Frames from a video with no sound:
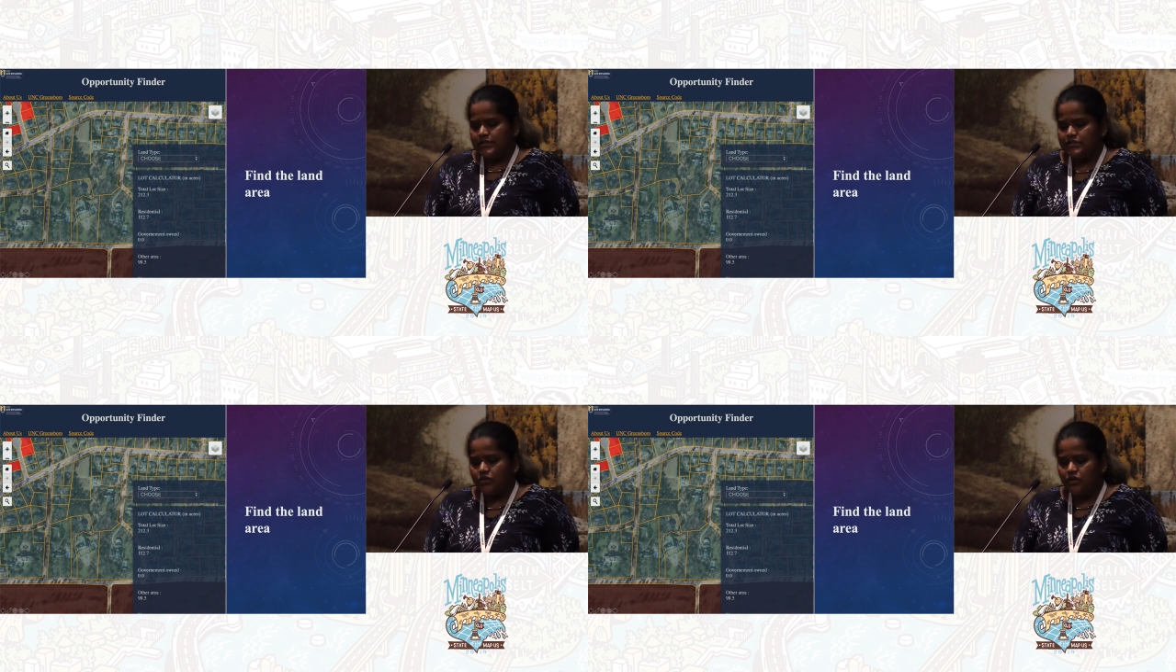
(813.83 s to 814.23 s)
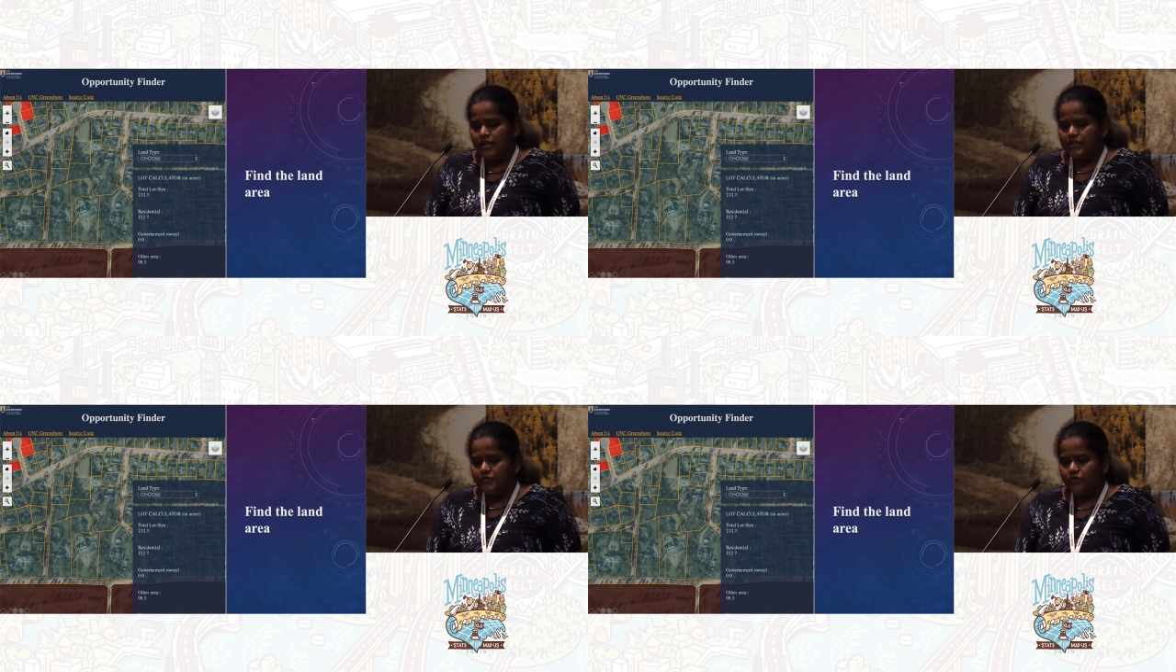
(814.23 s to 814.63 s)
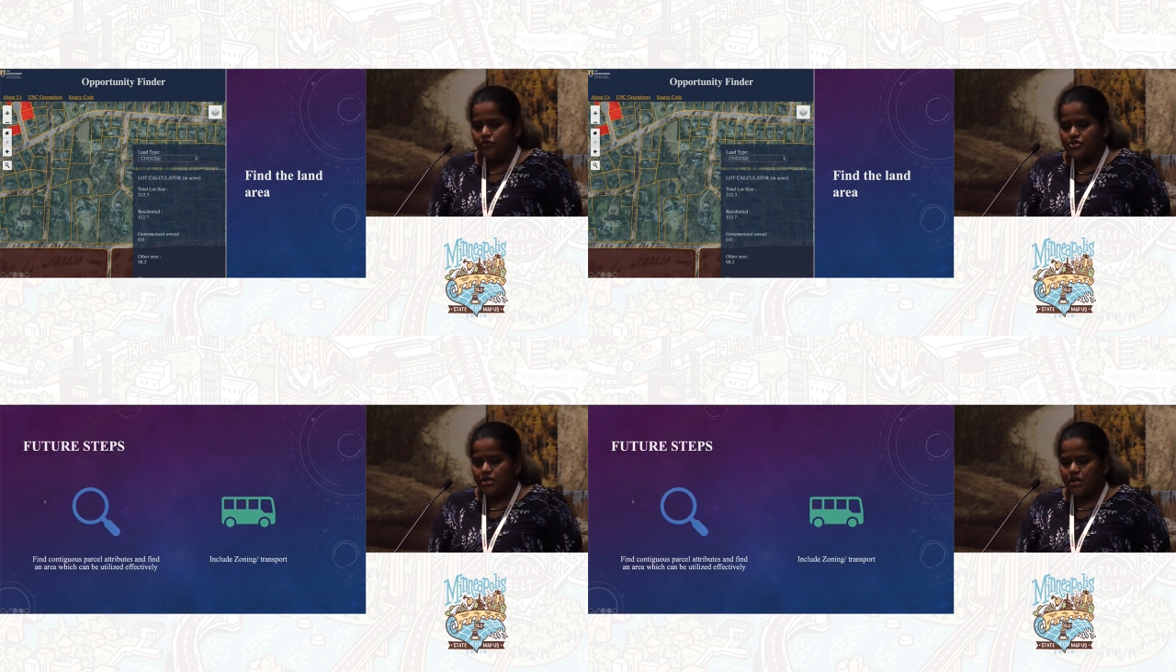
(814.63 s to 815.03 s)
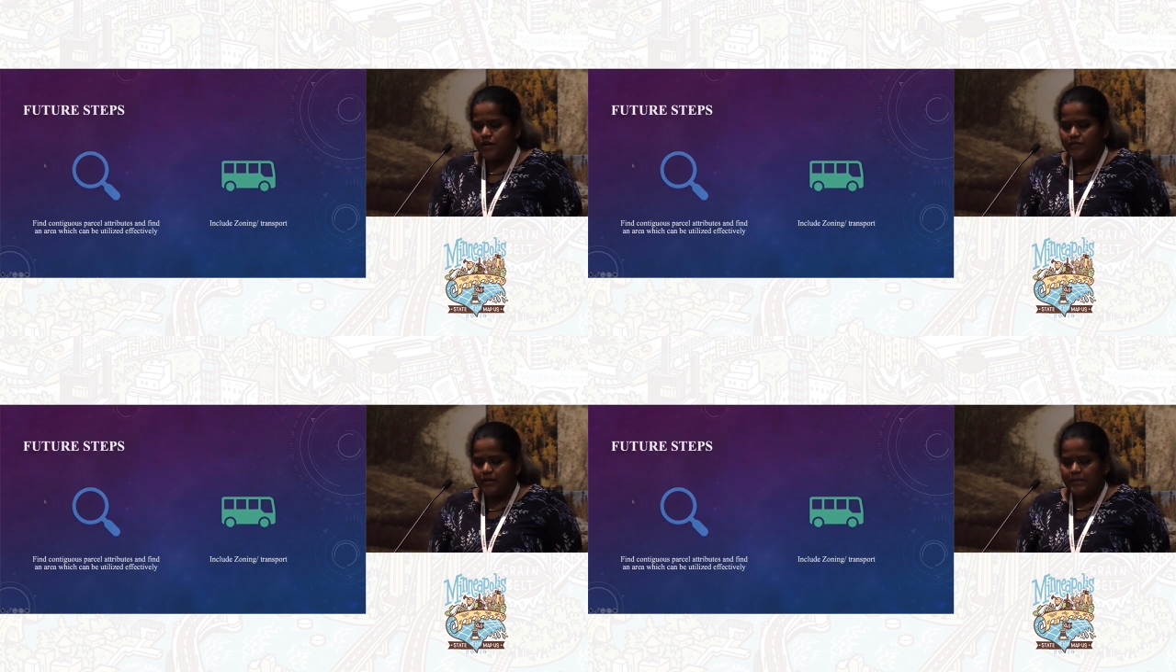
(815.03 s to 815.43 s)
So in the
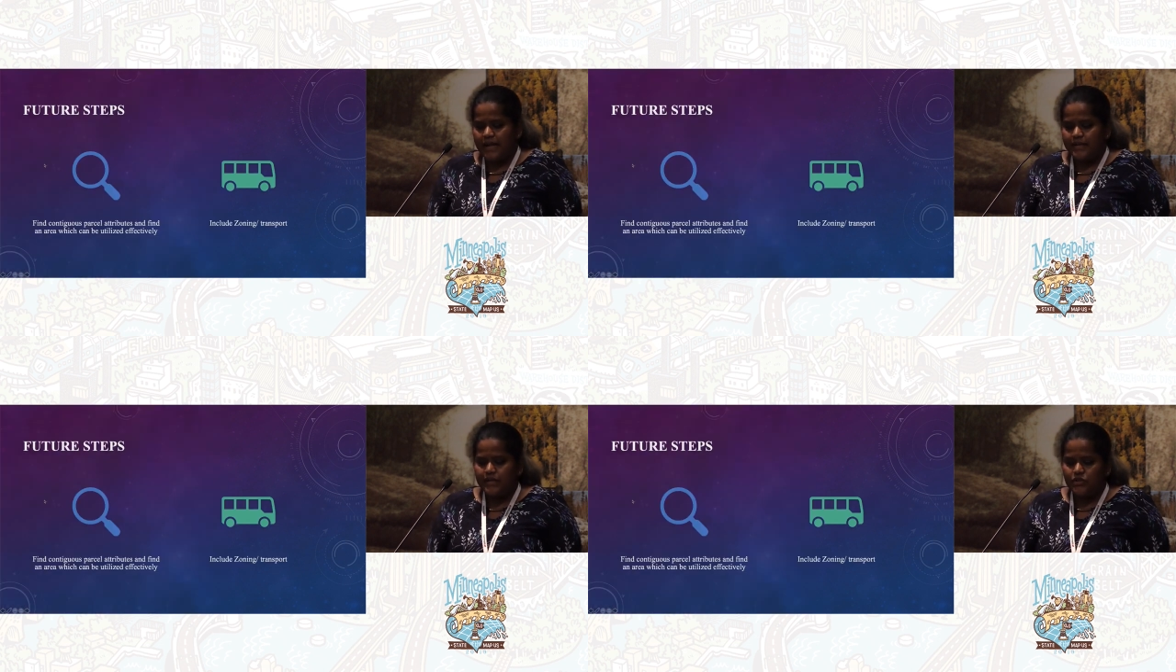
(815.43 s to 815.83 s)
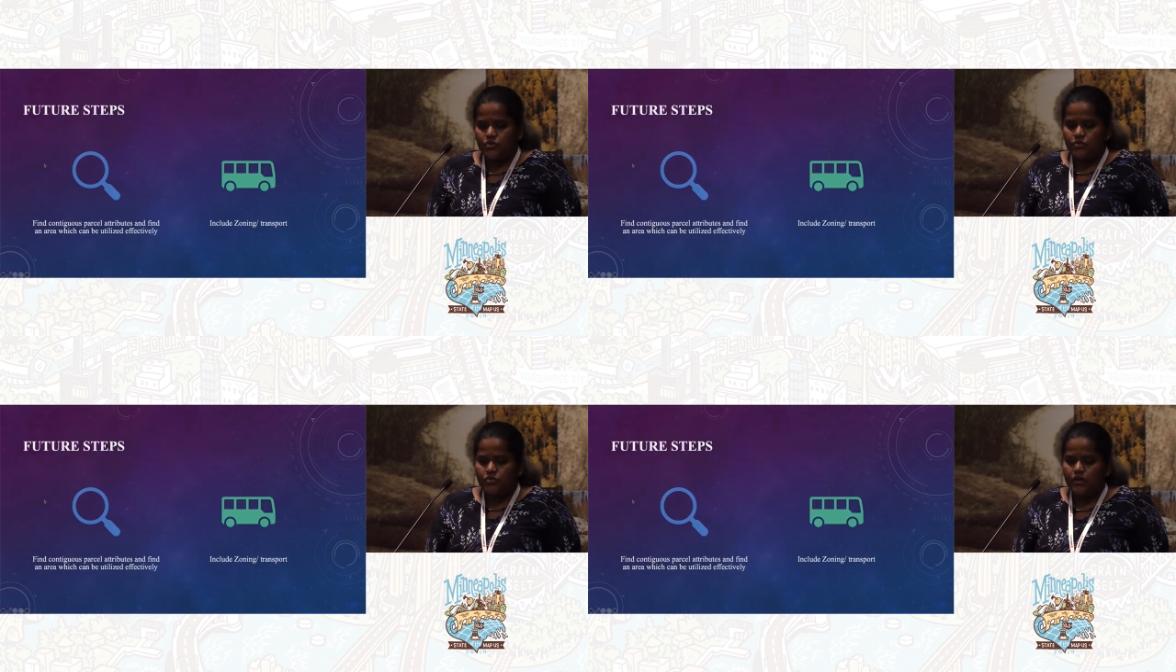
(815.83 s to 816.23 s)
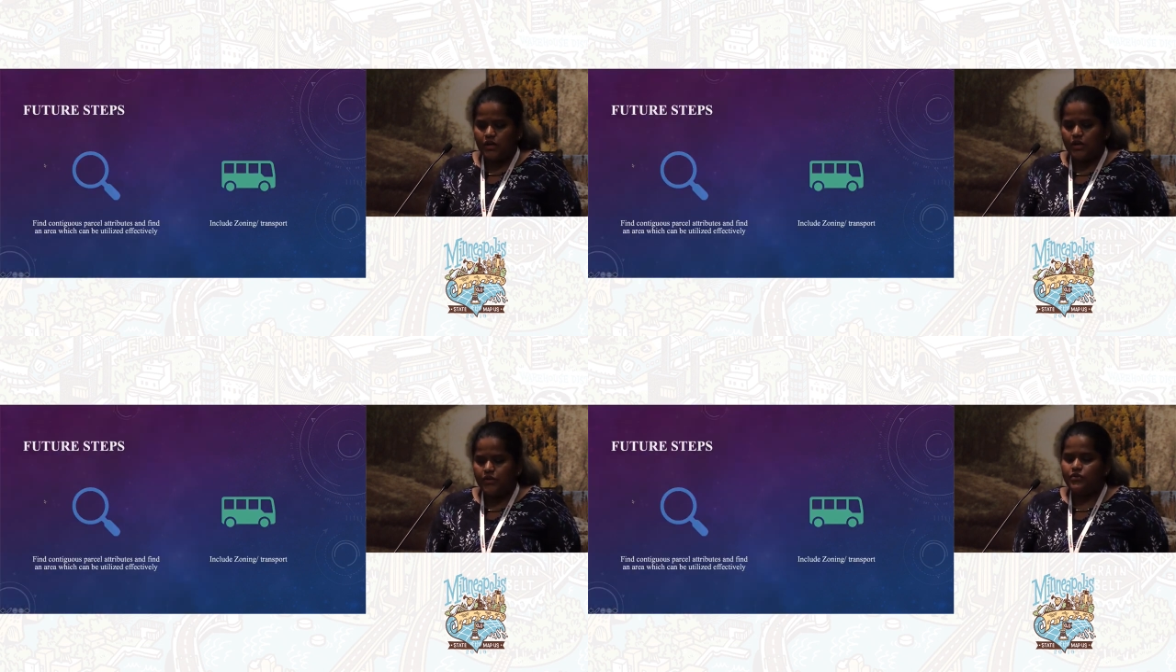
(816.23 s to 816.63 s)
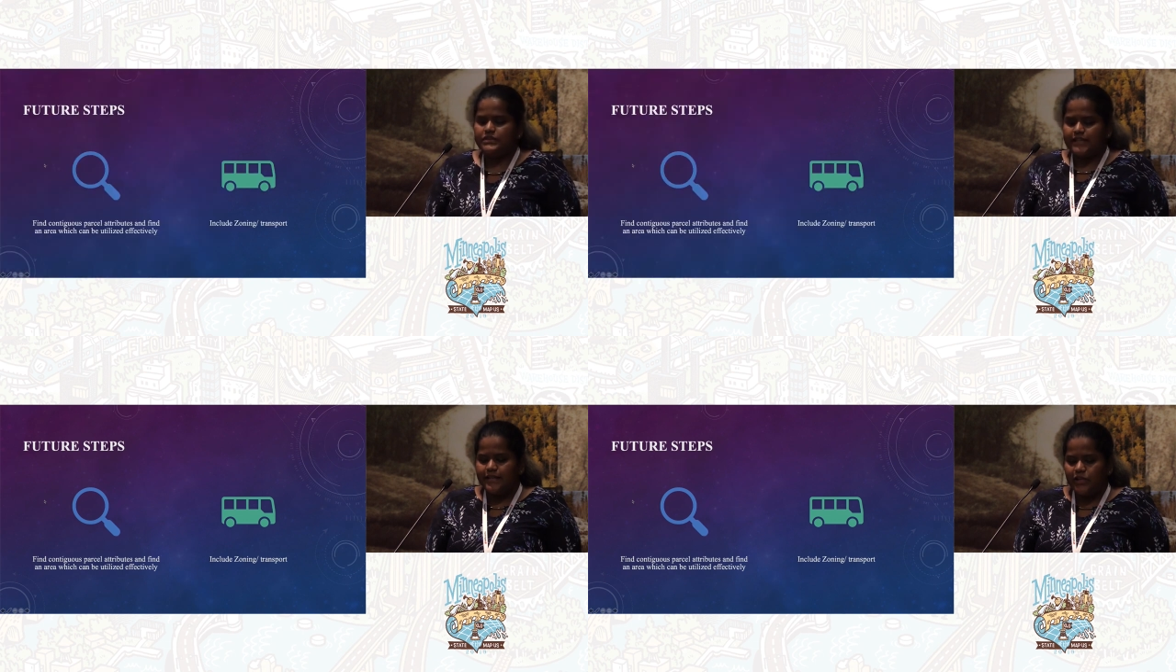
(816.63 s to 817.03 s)
future, we are planning to uh,
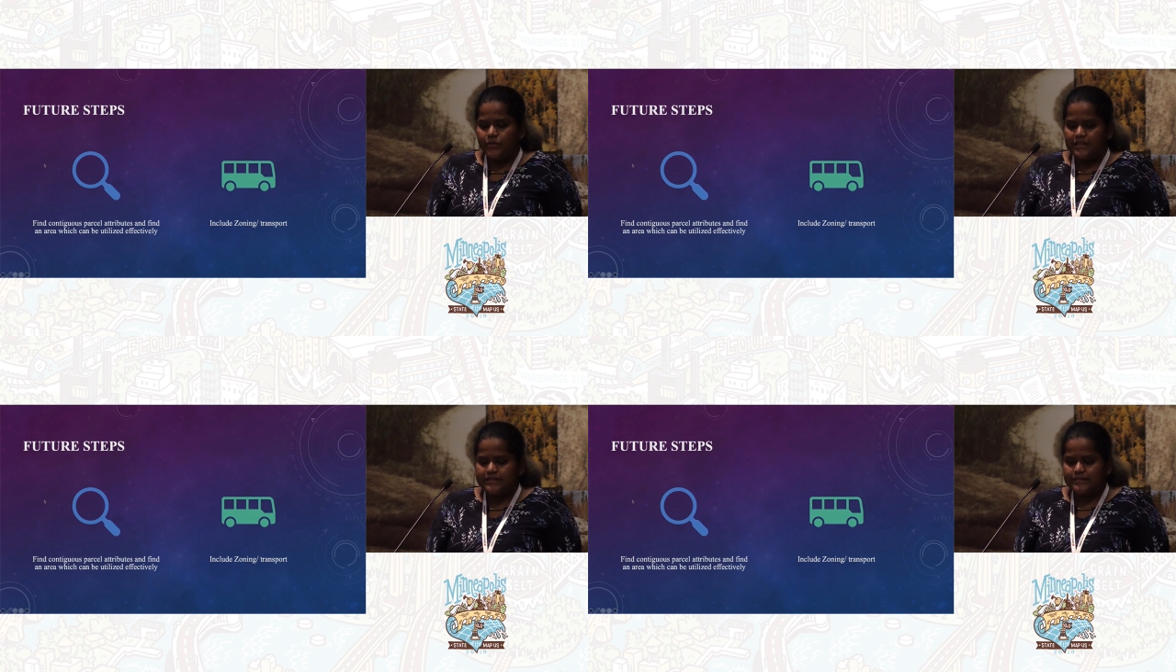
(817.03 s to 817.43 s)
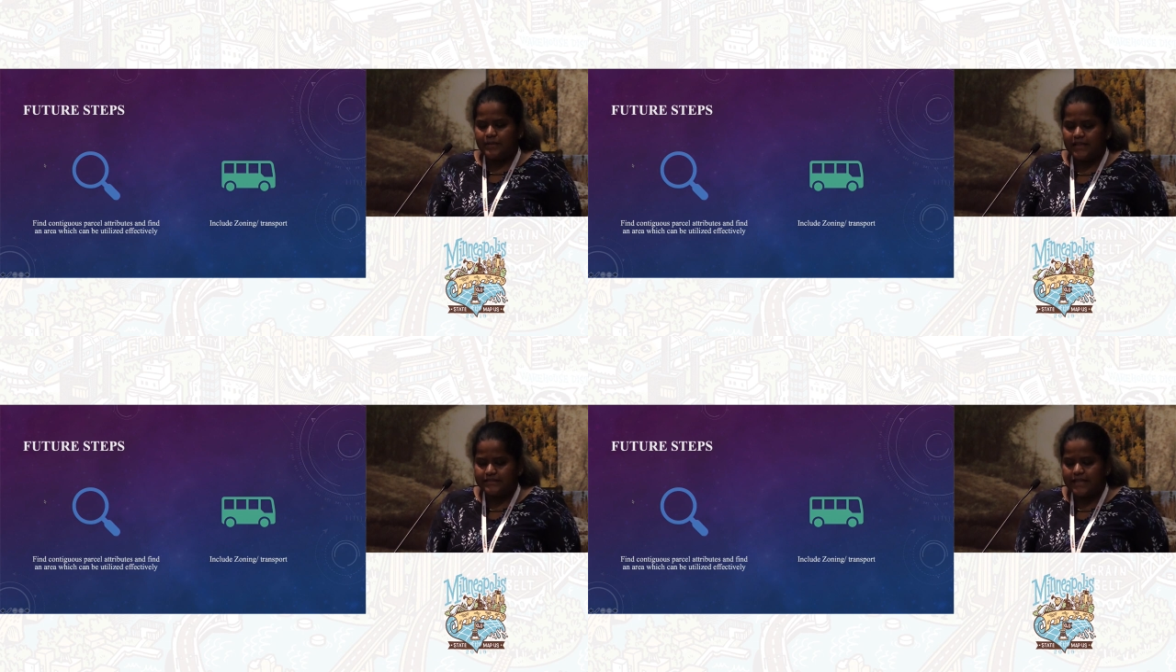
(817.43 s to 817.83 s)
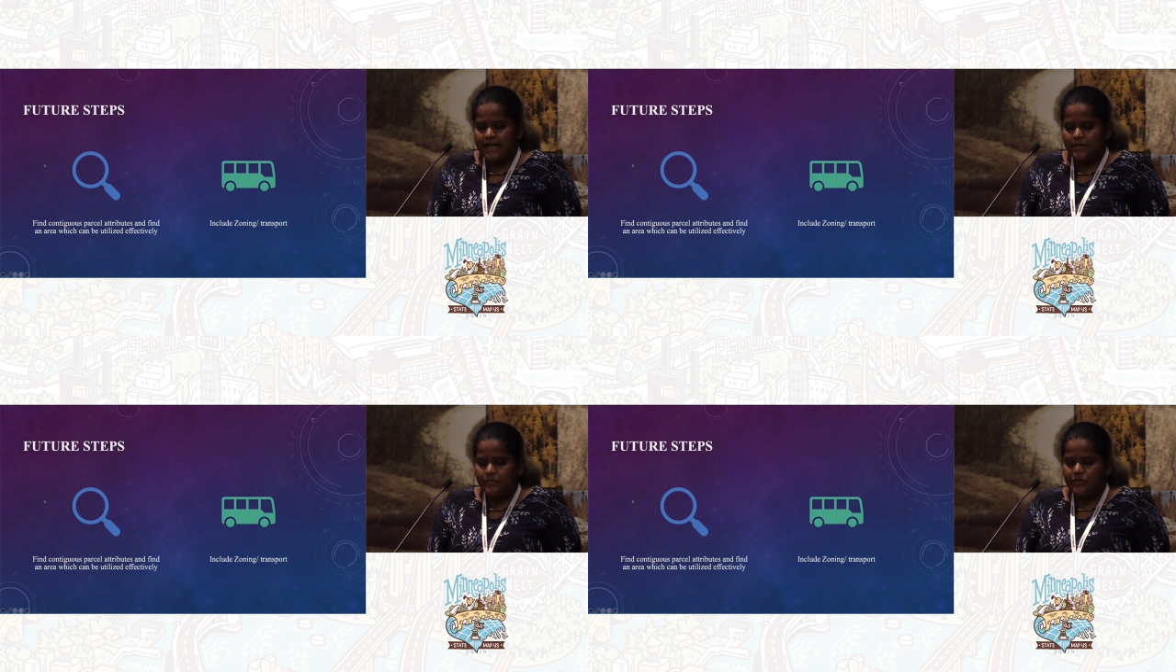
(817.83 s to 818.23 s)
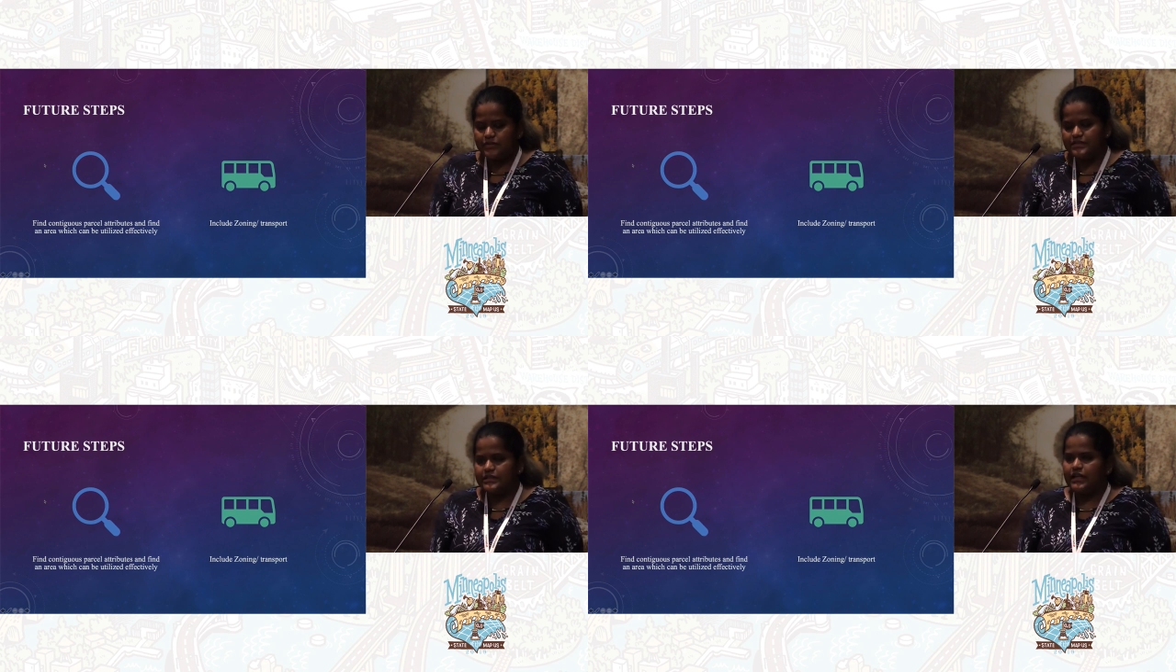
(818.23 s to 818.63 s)
use contiguous parcel attributes.